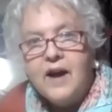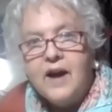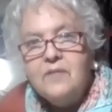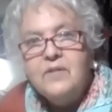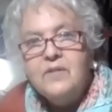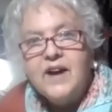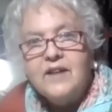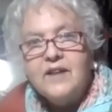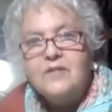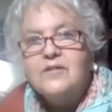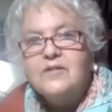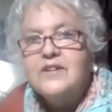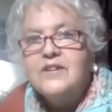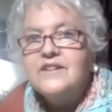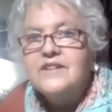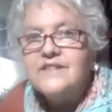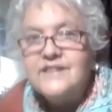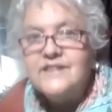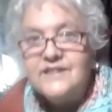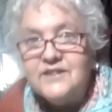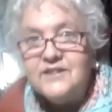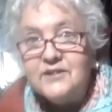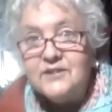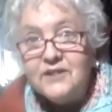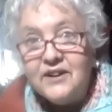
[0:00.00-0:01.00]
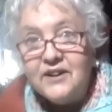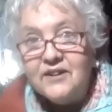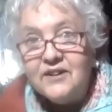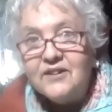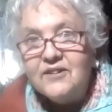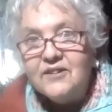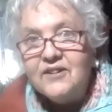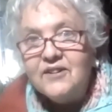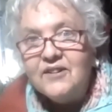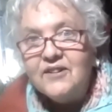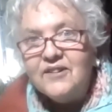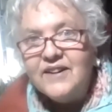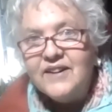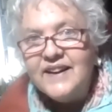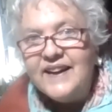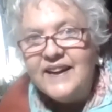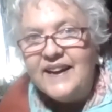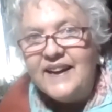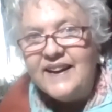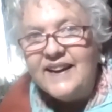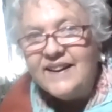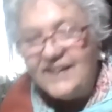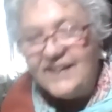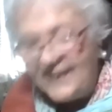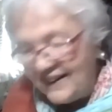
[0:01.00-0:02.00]
got a real studio going
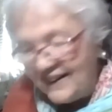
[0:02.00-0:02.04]
here.